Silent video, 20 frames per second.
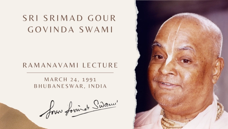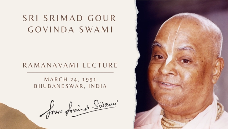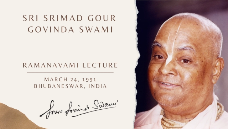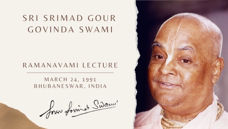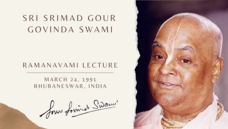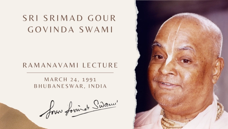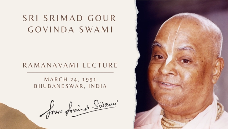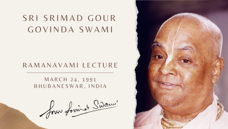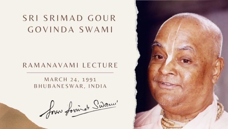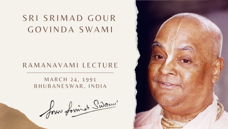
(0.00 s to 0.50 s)

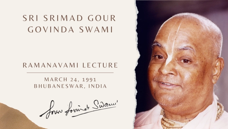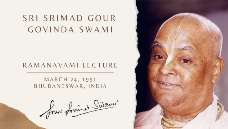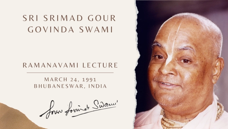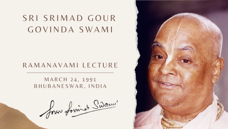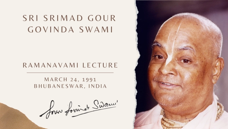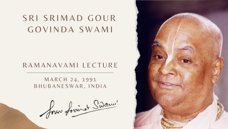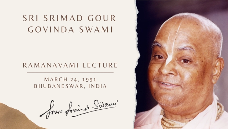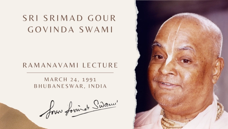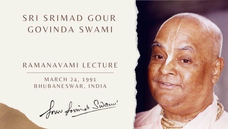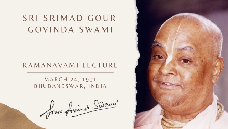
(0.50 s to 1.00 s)

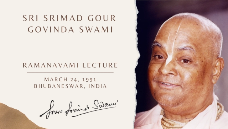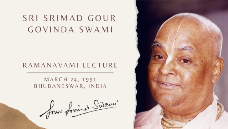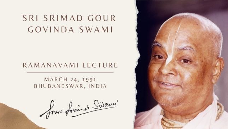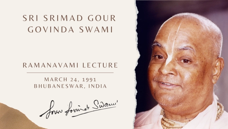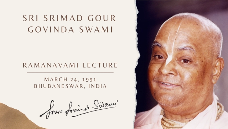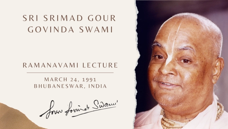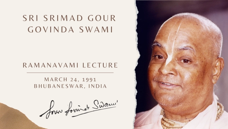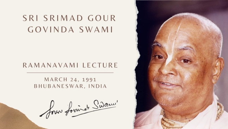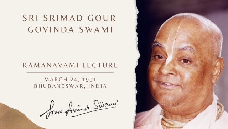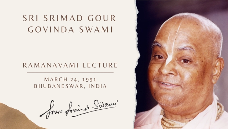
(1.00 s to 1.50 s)

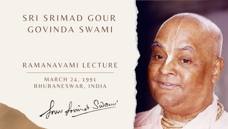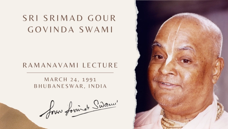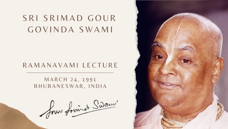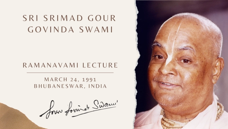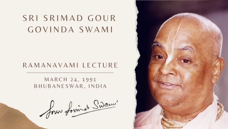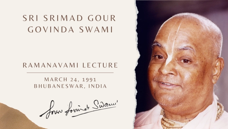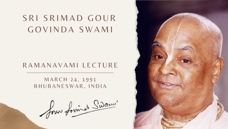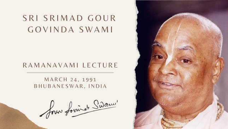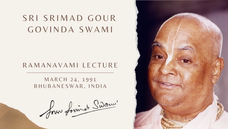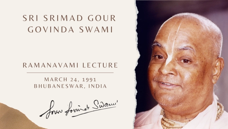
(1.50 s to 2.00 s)

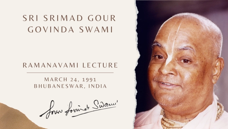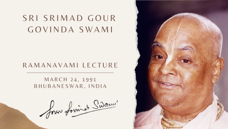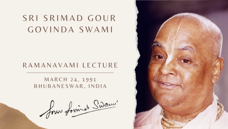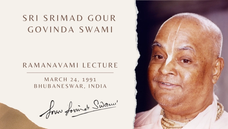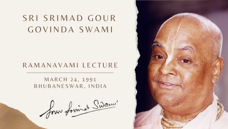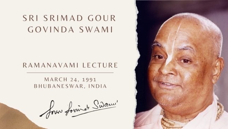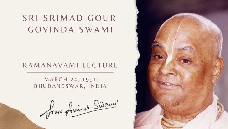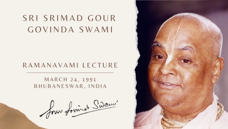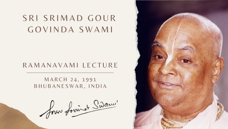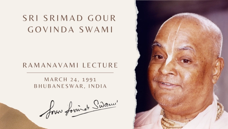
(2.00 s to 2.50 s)

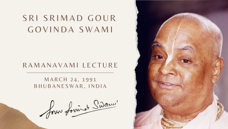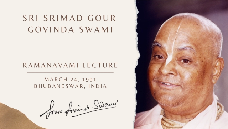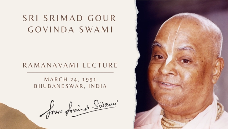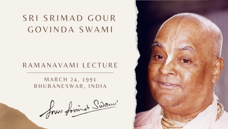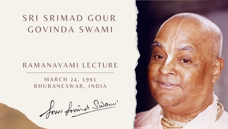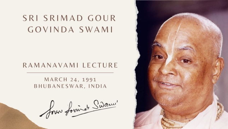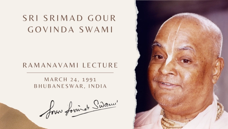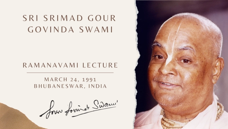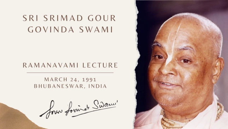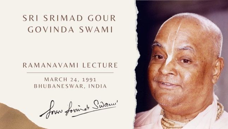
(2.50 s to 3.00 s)

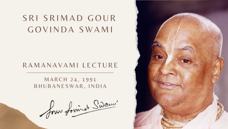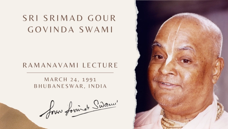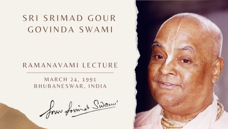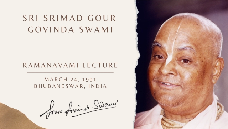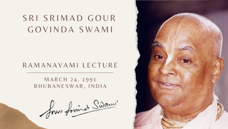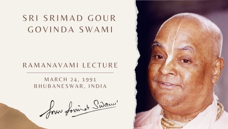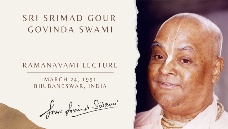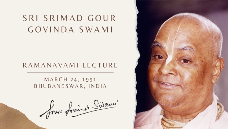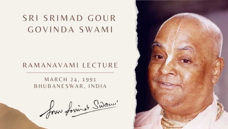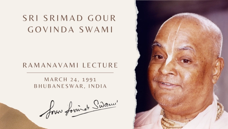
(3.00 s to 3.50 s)

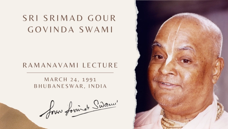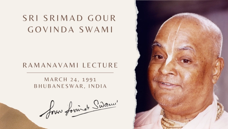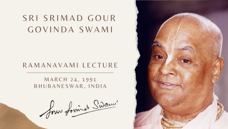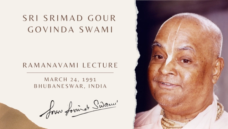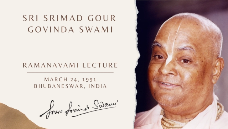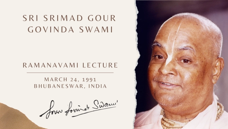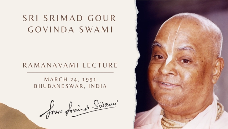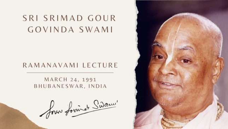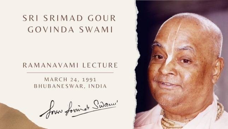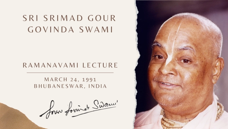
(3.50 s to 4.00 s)

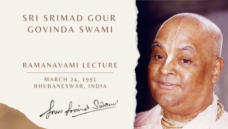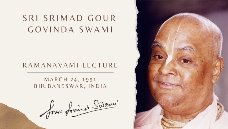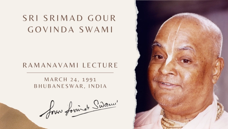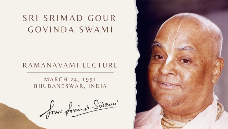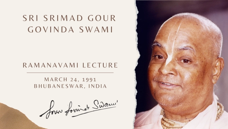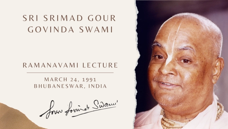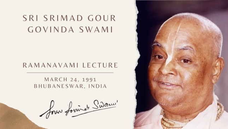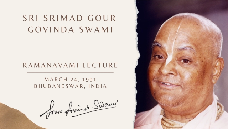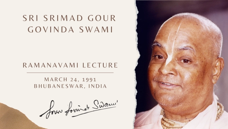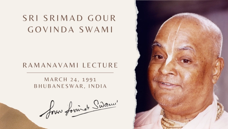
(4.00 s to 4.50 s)

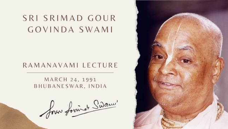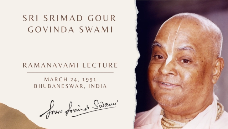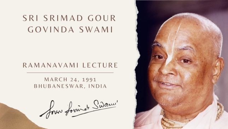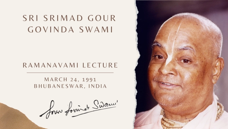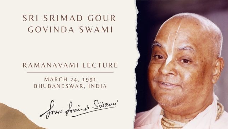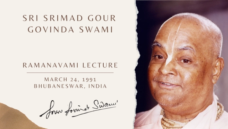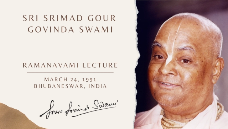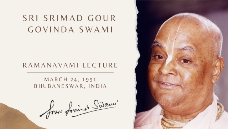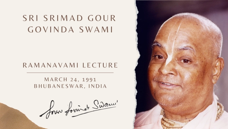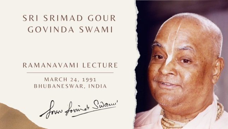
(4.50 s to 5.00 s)

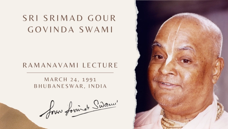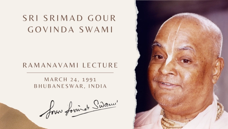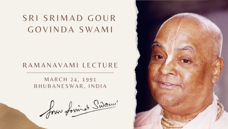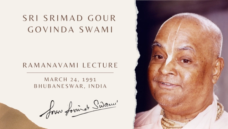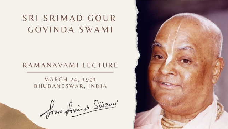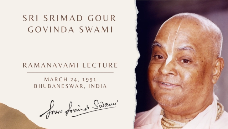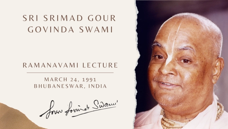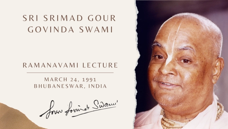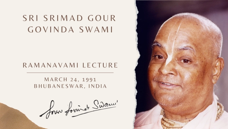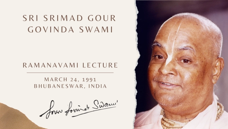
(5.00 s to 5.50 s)

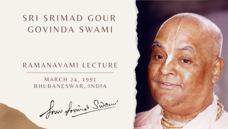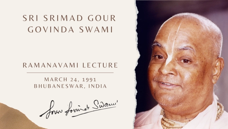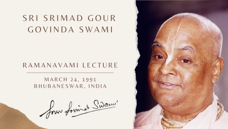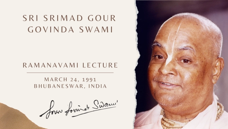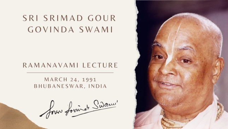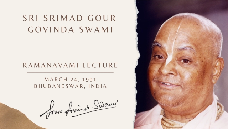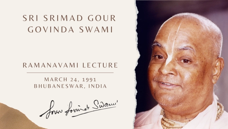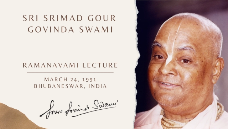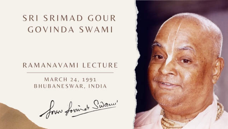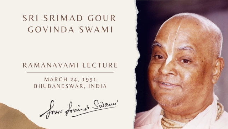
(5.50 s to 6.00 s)

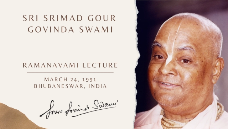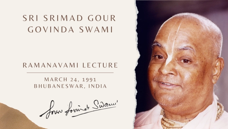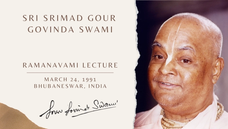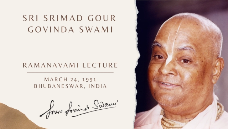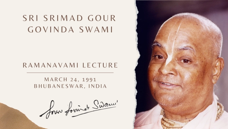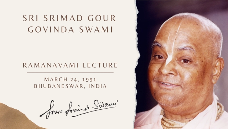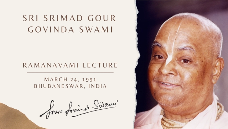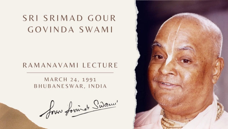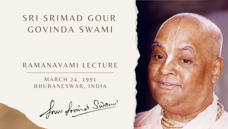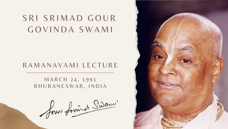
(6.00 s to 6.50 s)

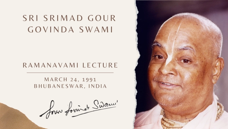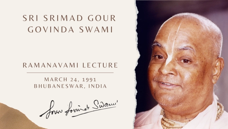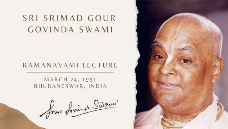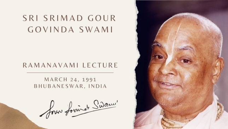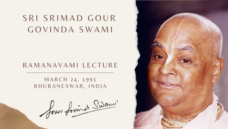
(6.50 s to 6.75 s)
The face doesn't move, so there is nothing to read.